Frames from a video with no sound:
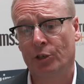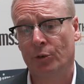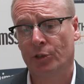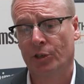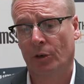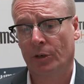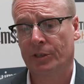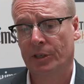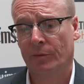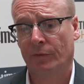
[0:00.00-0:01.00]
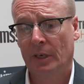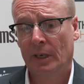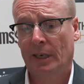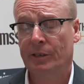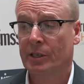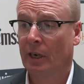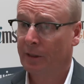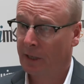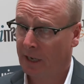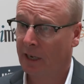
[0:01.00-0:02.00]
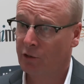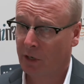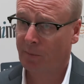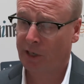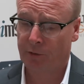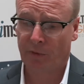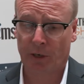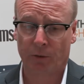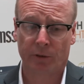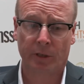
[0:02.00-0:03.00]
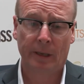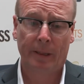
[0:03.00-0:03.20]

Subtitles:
use cognitive inside the electronic patient record,